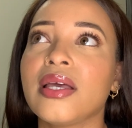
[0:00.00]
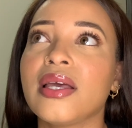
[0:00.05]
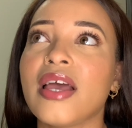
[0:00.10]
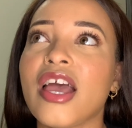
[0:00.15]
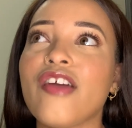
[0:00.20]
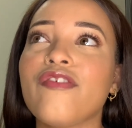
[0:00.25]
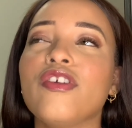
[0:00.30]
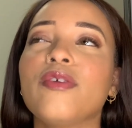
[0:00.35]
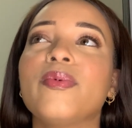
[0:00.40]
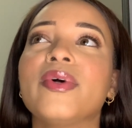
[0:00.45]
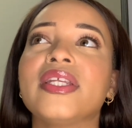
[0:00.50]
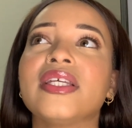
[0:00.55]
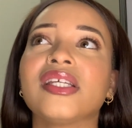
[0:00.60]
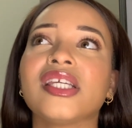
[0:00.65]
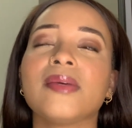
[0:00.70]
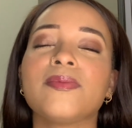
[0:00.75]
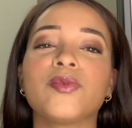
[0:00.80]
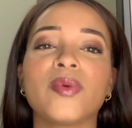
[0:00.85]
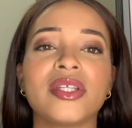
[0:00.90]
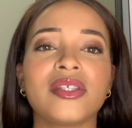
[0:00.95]
everybody
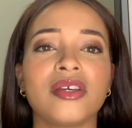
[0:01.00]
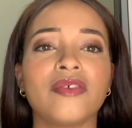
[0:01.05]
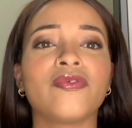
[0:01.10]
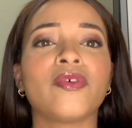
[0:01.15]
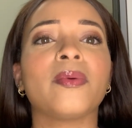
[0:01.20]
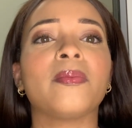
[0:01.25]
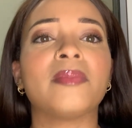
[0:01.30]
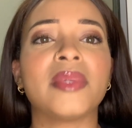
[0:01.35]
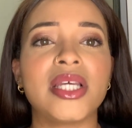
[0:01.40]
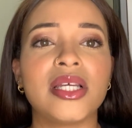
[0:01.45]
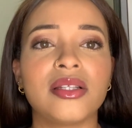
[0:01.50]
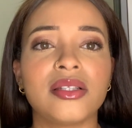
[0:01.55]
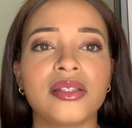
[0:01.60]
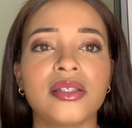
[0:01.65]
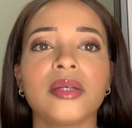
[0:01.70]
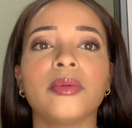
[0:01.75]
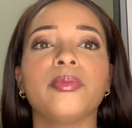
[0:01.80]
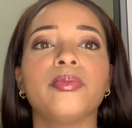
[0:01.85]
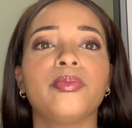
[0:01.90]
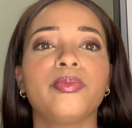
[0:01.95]
keeps waiting for me
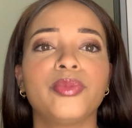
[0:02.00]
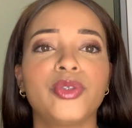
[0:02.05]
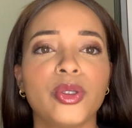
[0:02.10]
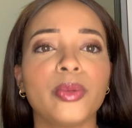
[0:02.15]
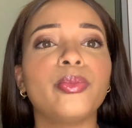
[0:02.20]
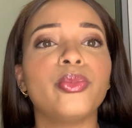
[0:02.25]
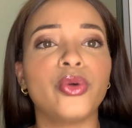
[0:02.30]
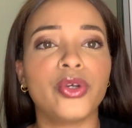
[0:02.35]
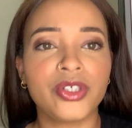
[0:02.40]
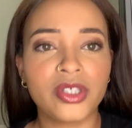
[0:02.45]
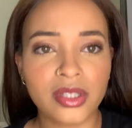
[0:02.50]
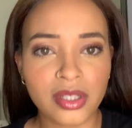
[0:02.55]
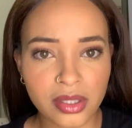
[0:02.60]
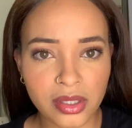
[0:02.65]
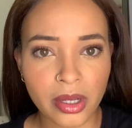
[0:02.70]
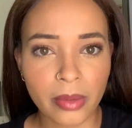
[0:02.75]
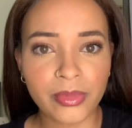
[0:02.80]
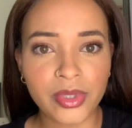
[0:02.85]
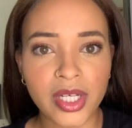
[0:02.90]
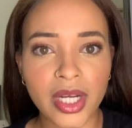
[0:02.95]
to broach the
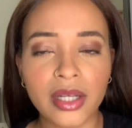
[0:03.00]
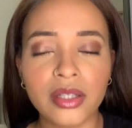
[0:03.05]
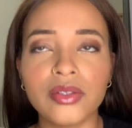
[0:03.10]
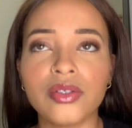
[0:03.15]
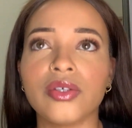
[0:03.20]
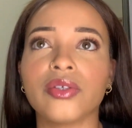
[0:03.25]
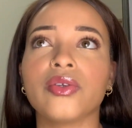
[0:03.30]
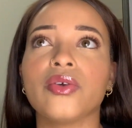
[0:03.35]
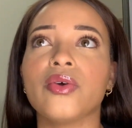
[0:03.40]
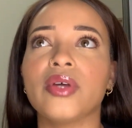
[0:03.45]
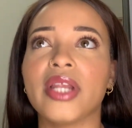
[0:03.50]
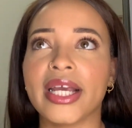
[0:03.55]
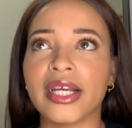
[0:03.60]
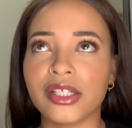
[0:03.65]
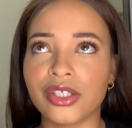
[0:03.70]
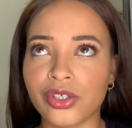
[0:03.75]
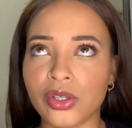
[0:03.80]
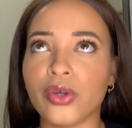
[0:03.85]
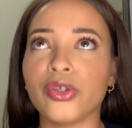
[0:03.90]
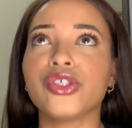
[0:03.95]
subject, you know, like
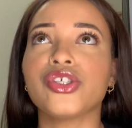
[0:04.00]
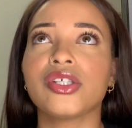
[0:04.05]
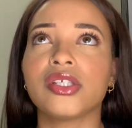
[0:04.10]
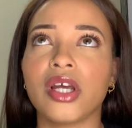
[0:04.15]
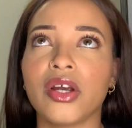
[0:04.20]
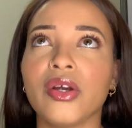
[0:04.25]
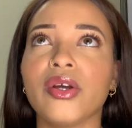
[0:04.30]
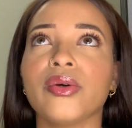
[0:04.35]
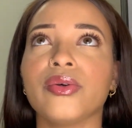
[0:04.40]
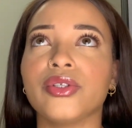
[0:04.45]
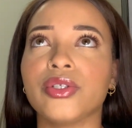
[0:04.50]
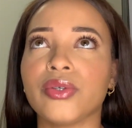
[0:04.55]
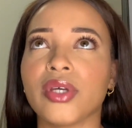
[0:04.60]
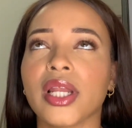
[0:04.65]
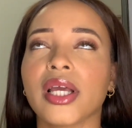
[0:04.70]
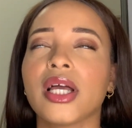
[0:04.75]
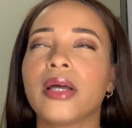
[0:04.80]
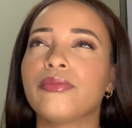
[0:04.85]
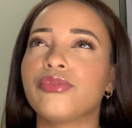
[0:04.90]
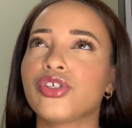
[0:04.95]
Chisara will do it.
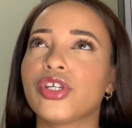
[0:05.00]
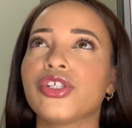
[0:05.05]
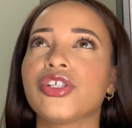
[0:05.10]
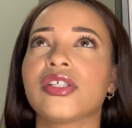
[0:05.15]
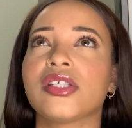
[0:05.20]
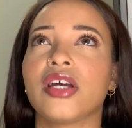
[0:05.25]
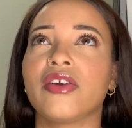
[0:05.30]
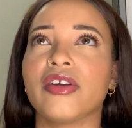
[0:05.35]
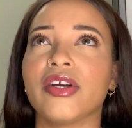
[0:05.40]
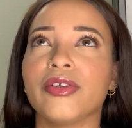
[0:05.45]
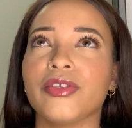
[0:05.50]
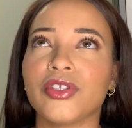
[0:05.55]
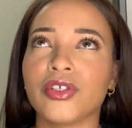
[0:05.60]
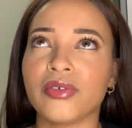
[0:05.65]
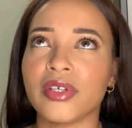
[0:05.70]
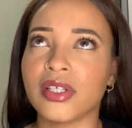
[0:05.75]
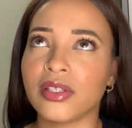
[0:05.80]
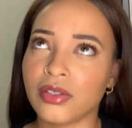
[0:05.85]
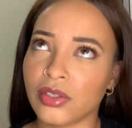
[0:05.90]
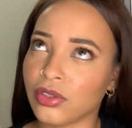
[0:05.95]
Like I'm sure Chisara will do
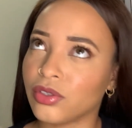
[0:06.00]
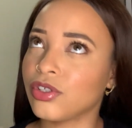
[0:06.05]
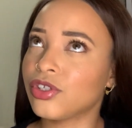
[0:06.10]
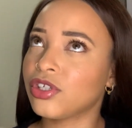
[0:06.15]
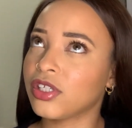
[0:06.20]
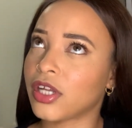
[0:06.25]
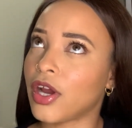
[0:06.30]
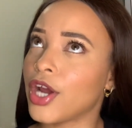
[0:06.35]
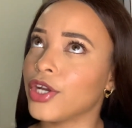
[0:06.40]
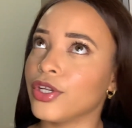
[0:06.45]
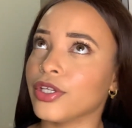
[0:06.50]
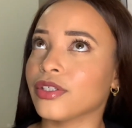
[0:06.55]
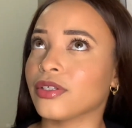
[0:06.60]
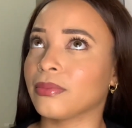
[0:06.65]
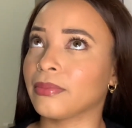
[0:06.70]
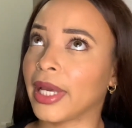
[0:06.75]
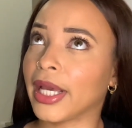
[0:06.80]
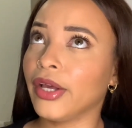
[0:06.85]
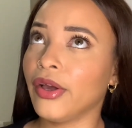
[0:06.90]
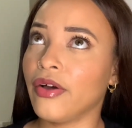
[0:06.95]
it. You know, Chisara doesn't
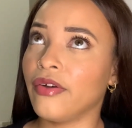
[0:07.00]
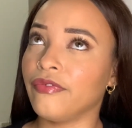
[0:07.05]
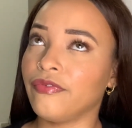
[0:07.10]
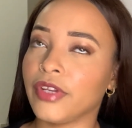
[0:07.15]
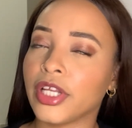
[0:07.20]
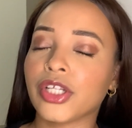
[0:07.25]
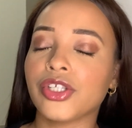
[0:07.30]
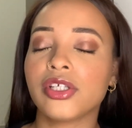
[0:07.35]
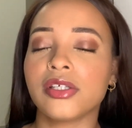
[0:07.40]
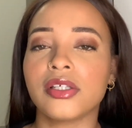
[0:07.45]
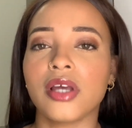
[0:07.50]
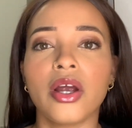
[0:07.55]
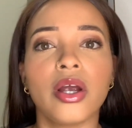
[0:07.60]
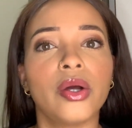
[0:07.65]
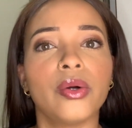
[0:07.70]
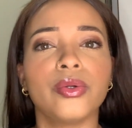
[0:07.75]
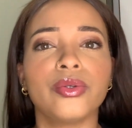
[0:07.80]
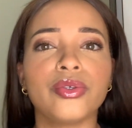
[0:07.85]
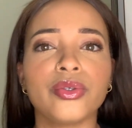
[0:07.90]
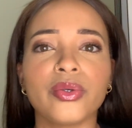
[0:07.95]
mind conflict. Chisara
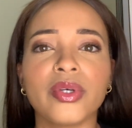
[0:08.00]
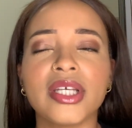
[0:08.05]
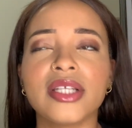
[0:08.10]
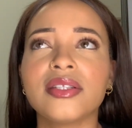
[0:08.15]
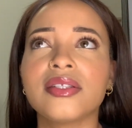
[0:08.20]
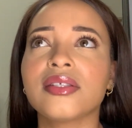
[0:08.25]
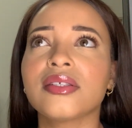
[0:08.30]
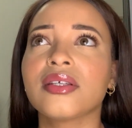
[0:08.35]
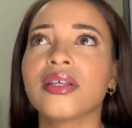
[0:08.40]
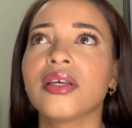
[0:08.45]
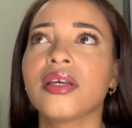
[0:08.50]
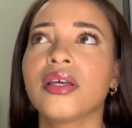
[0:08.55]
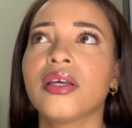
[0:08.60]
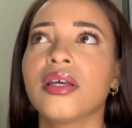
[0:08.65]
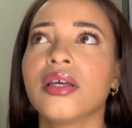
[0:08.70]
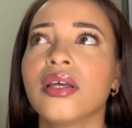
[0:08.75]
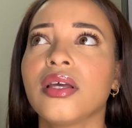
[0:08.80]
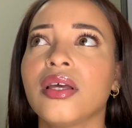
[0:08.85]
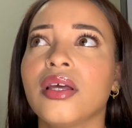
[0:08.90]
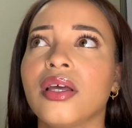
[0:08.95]
will do it.
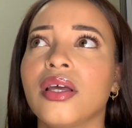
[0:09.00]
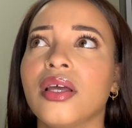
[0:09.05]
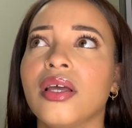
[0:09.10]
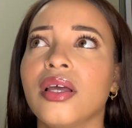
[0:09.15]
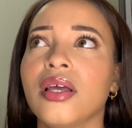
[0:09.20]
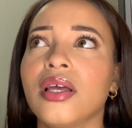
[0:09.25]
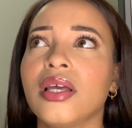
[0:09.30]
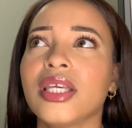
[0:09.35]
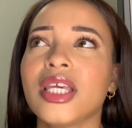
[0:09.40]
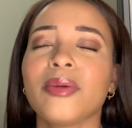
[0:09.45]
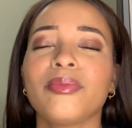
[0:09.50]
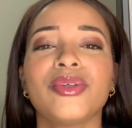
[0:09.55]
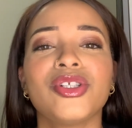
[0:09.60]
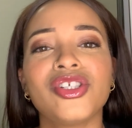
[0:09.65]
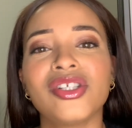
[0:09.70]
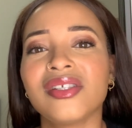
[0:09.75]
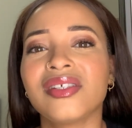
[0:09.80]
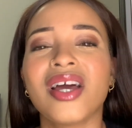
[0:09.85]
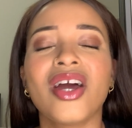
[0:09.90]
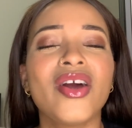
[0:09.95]
Yeah, but
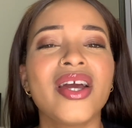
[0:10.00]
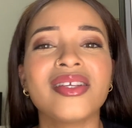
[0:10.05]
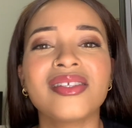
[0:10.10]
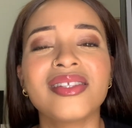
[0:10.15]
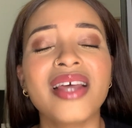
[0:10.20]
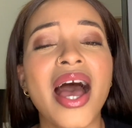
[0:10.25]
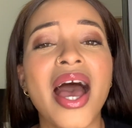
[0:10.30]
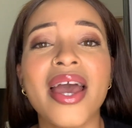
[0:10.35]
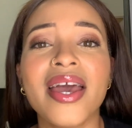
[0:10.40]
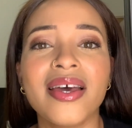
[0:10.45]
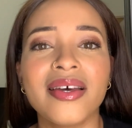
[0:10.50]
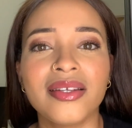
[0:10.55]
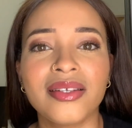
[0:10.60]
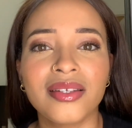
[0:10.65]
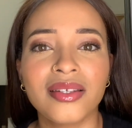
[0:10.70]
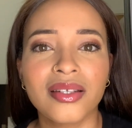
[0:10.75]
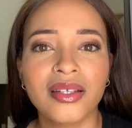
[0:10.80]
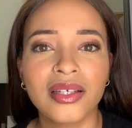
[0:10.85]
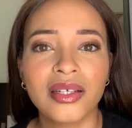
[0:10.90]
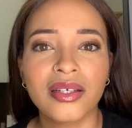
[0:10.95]
Chisara is tired.
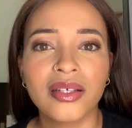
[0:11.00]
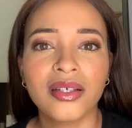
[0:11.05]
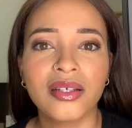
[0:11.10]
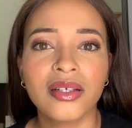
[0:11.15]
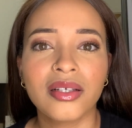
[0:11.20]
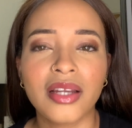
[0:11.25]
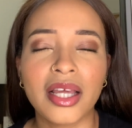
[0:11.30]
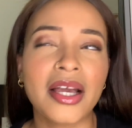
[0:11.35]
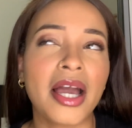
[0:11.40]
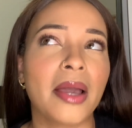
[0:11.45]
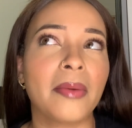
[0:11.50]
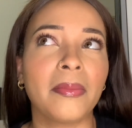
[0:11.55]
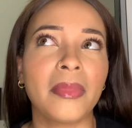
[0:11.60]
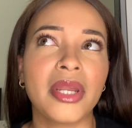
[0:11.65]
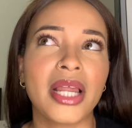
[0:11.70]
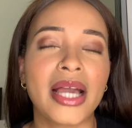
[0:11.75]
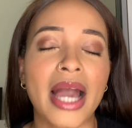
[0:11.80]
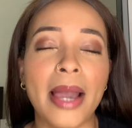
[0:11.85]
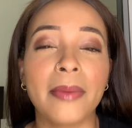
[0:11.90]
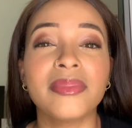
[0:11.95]

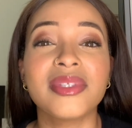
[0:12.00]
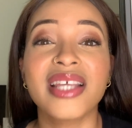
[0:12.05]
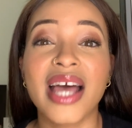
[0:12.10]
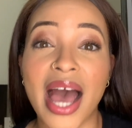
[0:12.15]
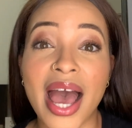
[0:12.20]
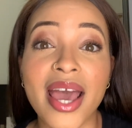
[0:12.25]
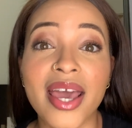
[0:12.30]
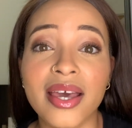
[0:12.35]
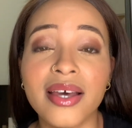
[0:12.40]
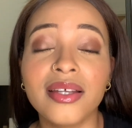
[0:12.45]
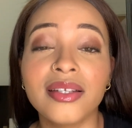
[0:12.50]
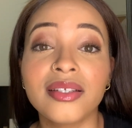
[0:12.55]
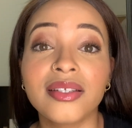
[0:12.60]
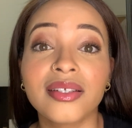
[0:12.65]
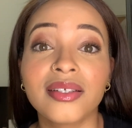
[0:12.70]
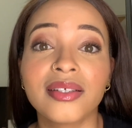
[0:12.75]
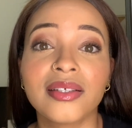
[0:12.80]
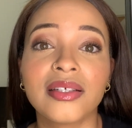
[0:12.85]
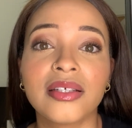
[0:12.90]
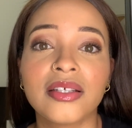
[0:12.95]
I'm tired.
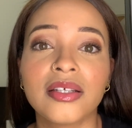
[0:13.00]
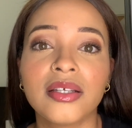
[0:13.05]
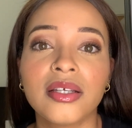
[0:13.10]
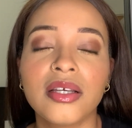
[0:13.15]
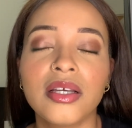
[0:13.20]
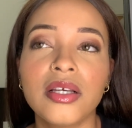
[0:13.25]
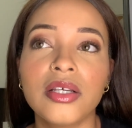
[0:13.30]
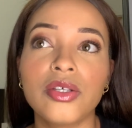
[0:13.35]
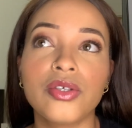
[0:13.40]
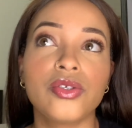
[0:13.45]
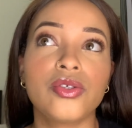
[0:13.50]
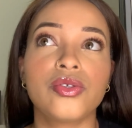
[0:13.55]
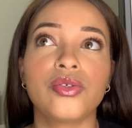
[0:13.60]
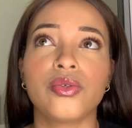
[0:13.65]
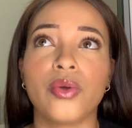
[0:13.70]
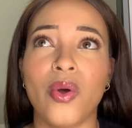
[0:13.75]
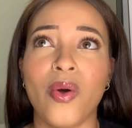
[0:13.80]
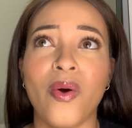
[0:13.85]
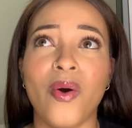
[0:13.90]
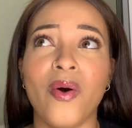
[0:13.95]

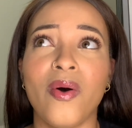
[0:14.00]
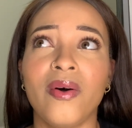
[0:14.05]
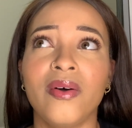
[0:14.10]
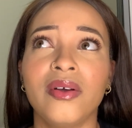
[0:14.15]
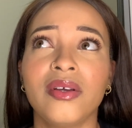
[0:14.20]
So